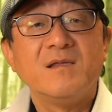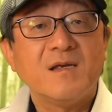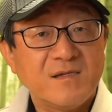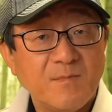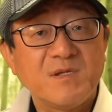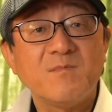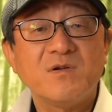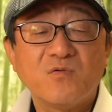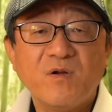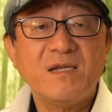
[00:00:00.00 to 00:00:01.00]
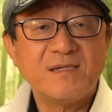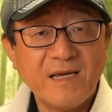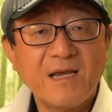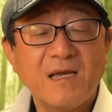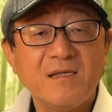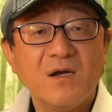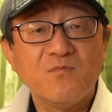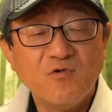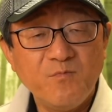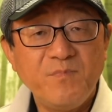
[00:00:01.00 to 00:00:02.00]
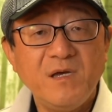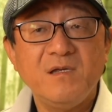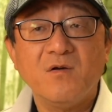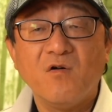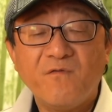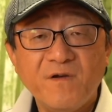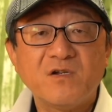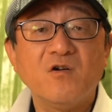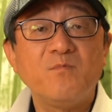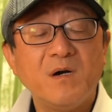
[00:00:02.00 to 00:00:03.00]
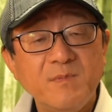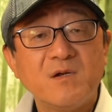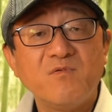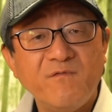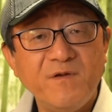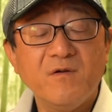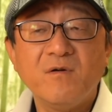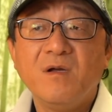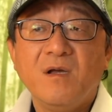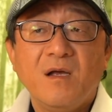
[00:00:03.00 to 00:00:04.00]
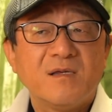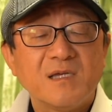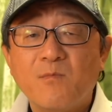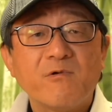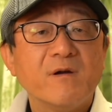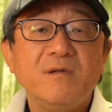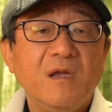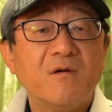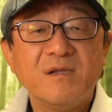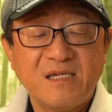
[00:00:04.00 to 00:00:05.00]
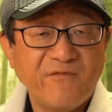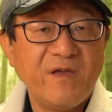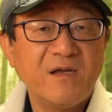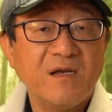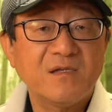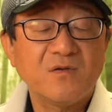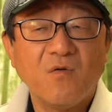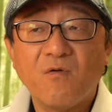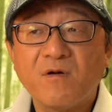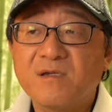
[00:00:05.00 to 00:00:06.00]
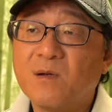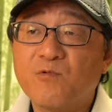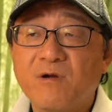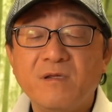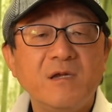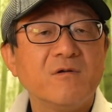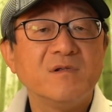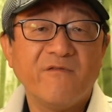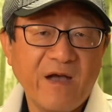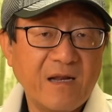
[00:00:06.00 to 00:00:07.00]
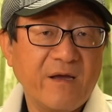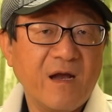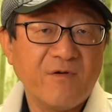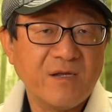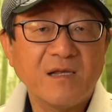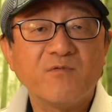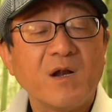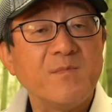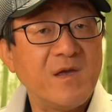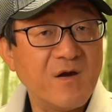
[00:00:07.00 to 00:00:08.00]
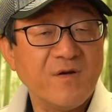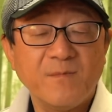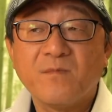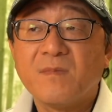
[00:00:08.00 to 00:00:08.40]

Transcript: that September 22nd will be official public reveal somewhere near Las Vegas or somewhere near Nevada area. That's what I'm hearing.